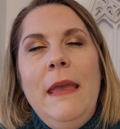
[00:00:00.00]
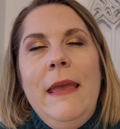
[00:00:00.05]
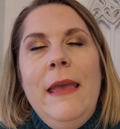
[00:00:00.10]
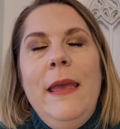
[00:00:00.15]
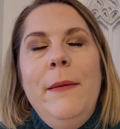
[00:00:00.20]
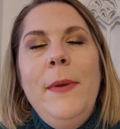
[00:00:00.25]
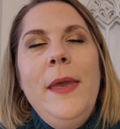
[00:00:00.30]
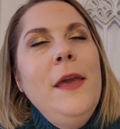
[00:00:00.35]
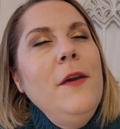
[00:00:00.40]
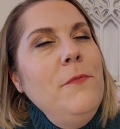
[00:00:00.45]

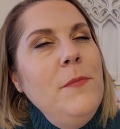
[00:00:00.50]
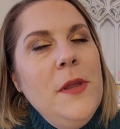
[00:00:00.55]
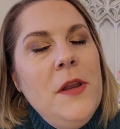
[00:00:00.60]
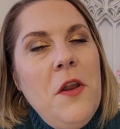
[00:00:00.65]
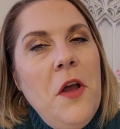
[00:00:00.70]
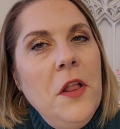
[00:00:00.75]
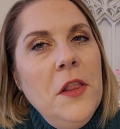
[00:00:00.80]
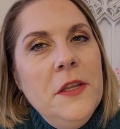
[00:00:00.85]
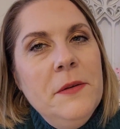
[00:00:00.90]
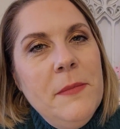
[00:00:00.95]
may have been
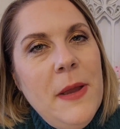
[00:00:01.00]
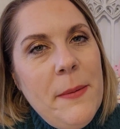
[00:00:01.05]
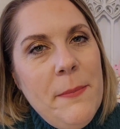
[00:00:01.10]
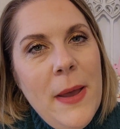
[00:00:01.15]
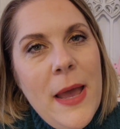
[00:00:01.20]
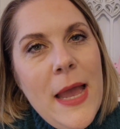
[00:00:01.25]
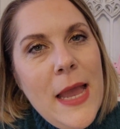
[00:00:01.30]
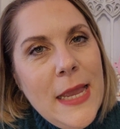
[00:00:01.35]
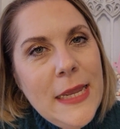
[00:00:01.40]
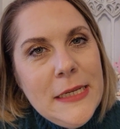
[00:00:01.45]
all in my
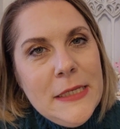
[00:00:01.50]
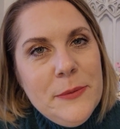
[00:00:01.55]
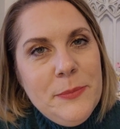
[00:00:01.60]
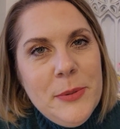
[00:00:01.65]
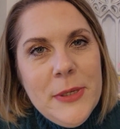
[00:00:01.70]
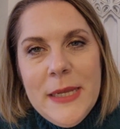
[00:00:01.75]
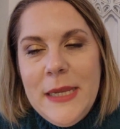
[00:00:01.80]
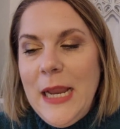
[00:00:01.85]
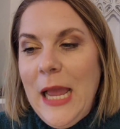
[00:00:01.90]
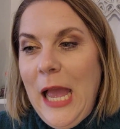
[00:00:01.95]
mind,
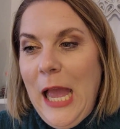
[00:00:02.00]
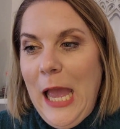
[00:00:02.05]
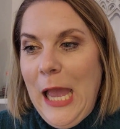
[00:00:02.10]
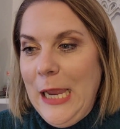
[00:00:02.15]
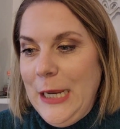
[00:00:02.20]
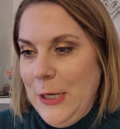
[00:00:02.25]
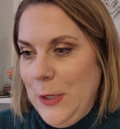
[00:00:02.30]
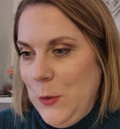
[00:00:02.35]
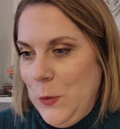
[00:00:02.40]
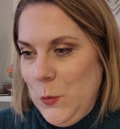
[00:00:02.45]
but
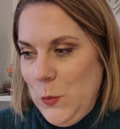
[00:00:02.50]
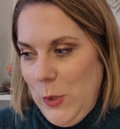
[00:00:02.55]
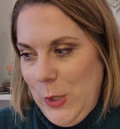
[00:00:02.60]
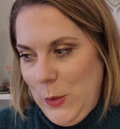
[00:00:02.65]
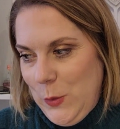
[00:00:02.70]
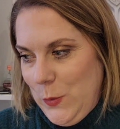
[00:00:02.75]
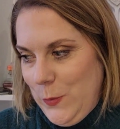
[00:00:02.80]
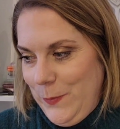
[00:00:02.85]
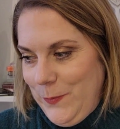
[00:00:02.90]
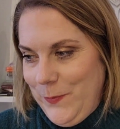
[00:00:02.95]
I don't
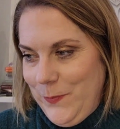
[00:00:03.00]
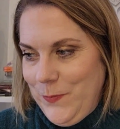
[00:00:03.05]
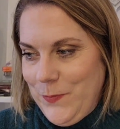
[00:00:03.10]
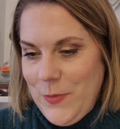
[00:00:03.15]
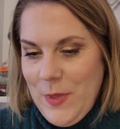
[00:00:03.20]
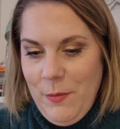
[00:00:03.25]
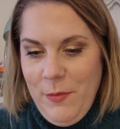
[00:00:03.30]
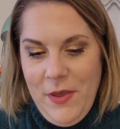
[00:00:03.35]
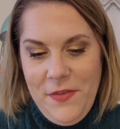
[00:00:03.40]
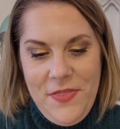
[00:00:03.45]
know
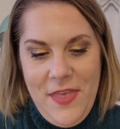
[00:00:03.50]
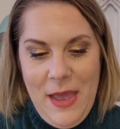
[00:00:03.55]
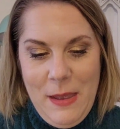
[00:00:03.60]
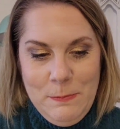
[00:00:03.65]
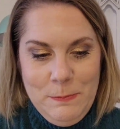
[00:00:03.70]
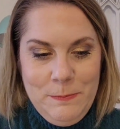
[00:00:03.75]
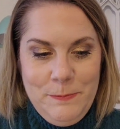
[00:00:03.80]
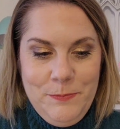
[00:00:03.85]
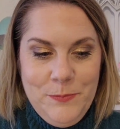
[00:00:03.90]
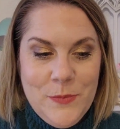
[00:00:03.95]
about that.
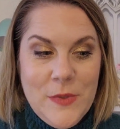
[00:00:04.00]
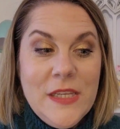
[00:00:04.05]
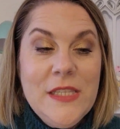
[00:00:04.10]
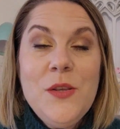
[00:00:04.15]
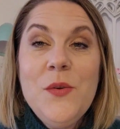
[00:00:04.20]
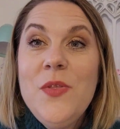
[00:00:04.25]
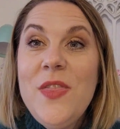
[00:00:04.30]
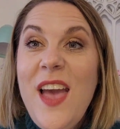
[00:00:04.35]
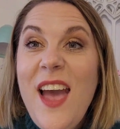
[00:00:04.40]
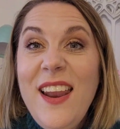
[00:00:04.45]

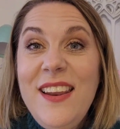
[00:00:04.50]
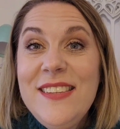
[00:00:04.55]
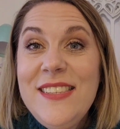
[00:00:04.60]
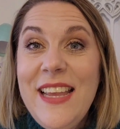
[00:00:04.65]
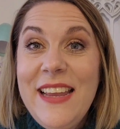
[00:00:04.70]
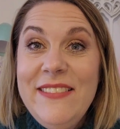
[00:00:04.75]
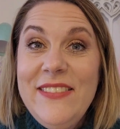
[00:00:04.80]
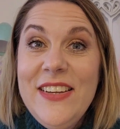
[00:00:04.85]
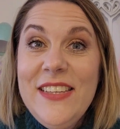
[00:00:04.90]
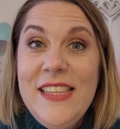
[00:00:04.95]
So that is
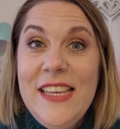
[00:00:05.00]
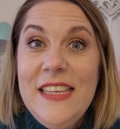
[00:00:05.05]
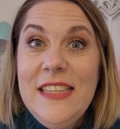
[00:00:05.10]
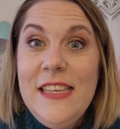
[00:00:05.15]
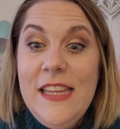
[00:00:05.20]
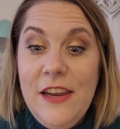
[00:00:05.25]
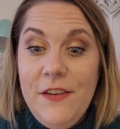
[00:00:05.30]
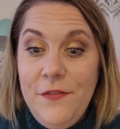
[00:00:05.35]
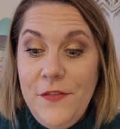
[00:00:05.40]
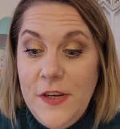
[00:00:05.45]
everything
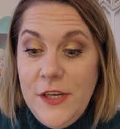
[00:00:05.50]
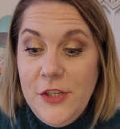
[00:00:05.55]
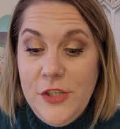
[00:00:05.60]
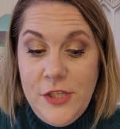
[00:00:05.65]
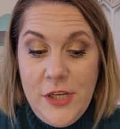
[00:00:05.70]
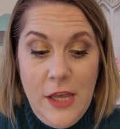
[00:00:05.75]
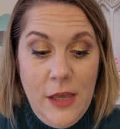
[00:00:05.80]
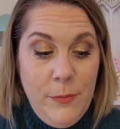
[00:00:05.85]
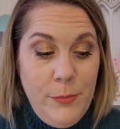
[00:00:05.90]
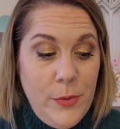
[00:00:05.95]
that I finished
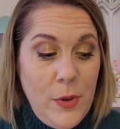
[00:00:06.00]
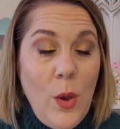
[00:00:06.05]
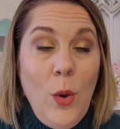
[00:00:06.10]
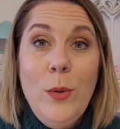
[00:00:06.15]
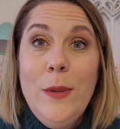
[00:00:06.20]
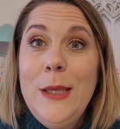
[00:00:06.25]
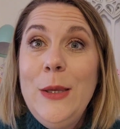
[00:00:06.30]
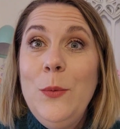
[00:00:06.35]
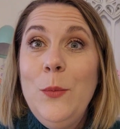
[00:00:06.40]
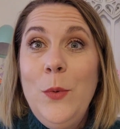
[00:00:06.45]
up.
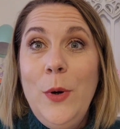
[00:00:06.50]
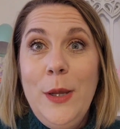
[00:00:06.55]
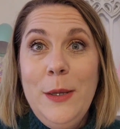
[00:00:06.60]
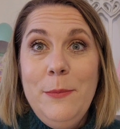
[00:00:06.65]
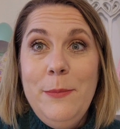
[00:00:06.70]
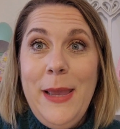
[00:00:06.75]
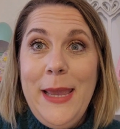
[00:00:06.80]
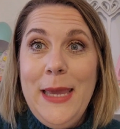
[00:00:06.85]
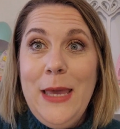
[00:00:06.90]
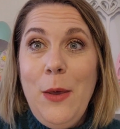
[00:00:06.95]
Only one
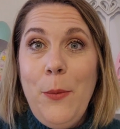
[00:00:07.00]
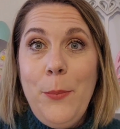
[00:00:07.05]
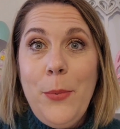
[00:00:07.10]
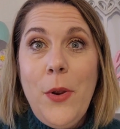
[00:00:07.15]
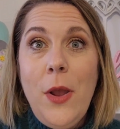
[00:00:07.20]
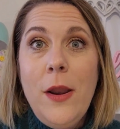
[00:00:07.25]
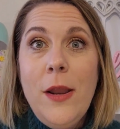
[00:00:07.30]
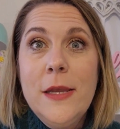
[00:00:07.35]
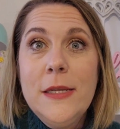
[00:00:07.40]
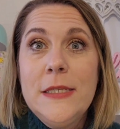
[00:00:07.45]
makeup
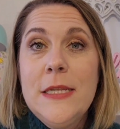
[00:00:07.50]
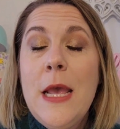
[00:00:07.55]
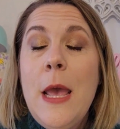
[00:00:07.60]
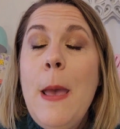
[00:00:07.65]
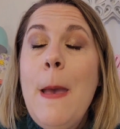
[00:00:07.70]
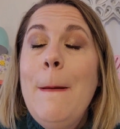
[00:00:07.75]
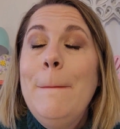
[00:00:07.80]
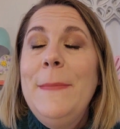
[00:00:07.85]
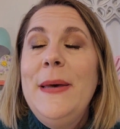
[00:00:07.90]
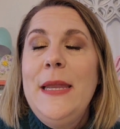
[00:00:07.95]
product,
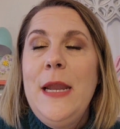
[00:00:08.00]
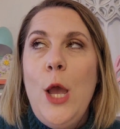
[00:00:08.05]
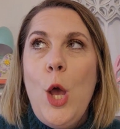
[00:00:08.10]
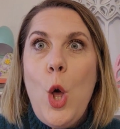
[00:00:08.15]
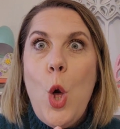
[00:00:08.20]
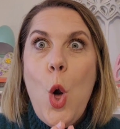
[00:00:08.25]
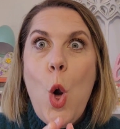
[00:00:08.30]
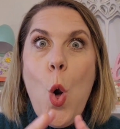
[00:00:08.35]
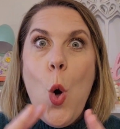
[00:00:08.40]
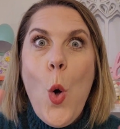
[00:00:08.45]
but a
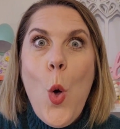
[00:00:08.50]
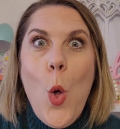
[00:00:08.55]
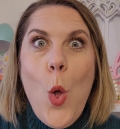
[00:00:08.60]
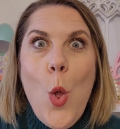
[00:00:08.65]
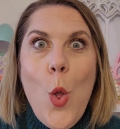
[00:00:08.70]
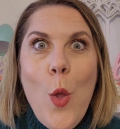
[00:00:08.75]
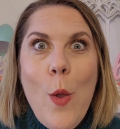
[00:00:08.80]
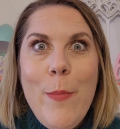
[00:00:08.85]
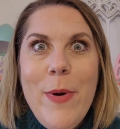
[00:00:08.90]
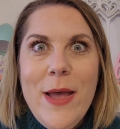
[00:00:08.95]

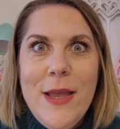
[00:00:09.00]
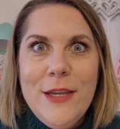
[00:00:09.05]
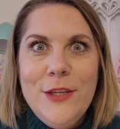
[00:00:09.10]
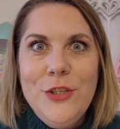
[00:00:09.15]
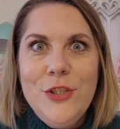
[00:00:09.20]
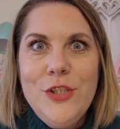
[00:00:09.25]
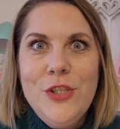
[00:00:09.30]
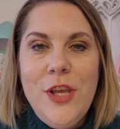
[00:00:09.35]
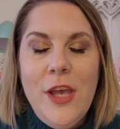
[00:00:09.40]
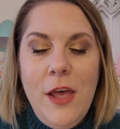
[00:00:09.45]
whole
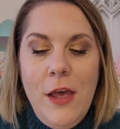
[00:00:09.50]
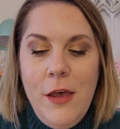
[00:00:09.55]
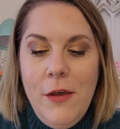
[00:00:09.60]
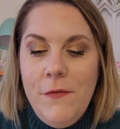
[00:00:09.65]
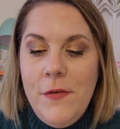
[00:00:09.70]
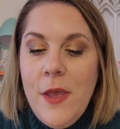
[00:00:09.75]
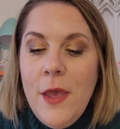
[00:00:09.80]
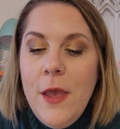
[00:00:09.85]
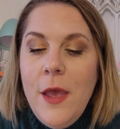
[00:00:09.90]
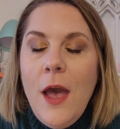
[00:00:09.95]
bunch
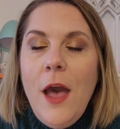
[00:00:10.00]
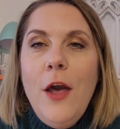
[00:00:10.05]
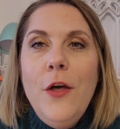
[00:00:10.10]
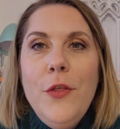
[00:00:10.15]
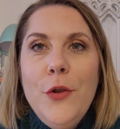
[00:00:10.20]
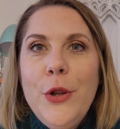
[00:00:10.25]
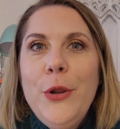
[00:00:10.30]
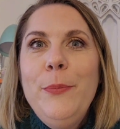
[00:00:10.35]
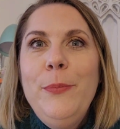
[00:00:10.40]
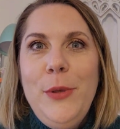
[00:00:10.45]
of
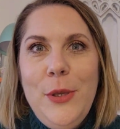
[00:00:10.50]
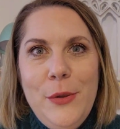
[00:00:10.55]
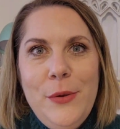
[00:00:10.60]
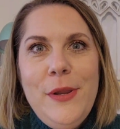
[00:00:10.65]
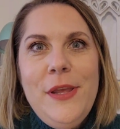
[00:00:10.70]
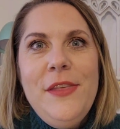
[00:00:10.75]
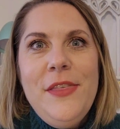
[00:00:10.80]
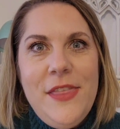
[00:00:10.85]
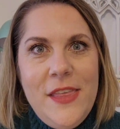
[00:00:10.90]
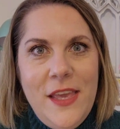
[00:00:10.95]
other
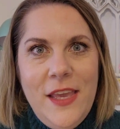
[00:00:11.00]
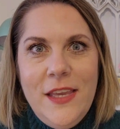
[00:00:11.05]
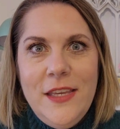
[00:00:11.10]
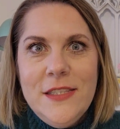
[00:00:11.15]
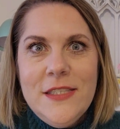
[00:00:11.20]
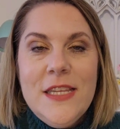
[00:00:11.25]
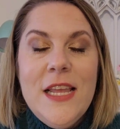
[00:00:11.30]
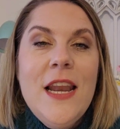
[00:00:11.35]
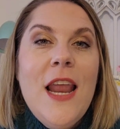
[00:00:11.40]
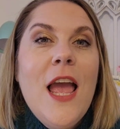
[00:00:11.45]
beauty
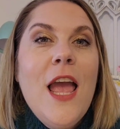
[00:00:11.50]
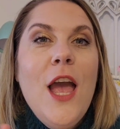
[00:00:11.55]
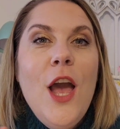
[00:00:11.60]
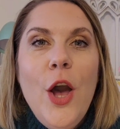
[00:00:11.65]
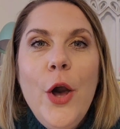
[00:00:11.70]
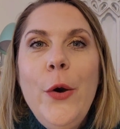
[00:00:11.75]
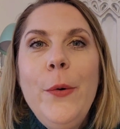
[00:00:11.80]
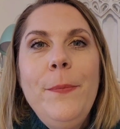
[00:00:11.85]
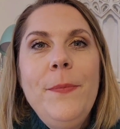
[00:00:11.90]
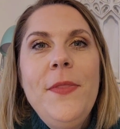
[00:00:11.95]
things. And I
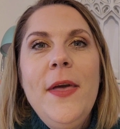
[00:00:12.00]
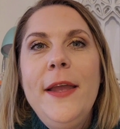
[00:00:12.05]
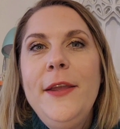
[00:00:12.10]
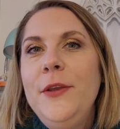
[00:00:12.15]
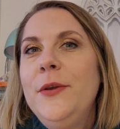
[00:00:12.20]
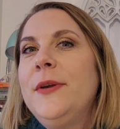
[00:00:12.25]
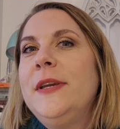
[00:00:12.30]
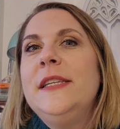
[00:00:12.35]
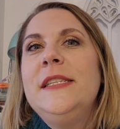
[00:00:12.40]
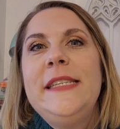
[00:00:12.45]
hope that
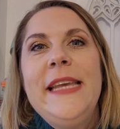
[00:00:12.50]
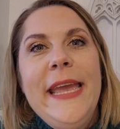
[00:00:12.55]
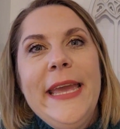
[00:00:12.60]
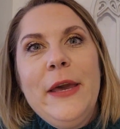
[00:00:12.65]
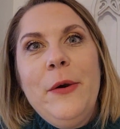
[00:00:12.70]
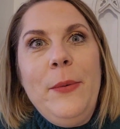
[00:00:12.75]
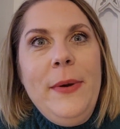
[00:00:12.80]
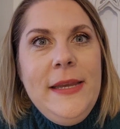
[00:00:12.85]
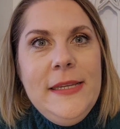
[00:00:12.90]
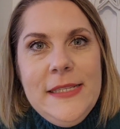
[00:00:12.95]
you can take
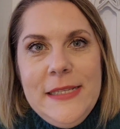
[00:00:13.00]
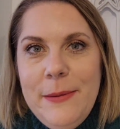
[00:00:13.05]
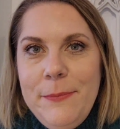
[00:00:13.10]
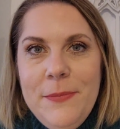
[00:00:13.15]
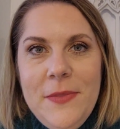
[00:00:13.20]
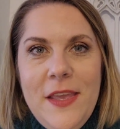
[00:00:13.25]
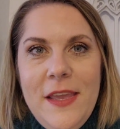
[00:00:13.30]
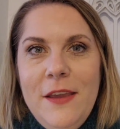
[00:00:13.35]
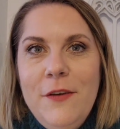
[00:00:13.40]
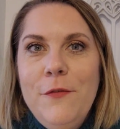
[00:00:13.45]
away
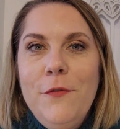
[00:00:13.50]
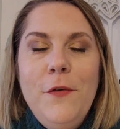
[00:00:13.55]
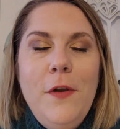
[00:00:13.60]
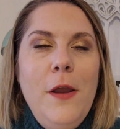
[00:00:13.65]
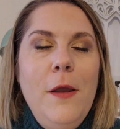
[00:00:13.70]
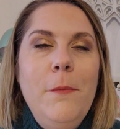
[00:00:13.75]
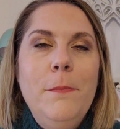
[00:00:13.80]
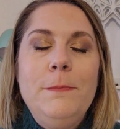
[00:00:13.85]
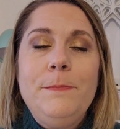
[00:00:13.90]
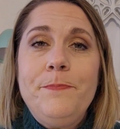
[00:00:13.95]
something
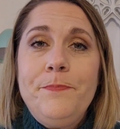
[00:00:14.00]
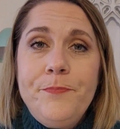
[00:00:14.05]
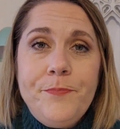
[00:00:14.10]
from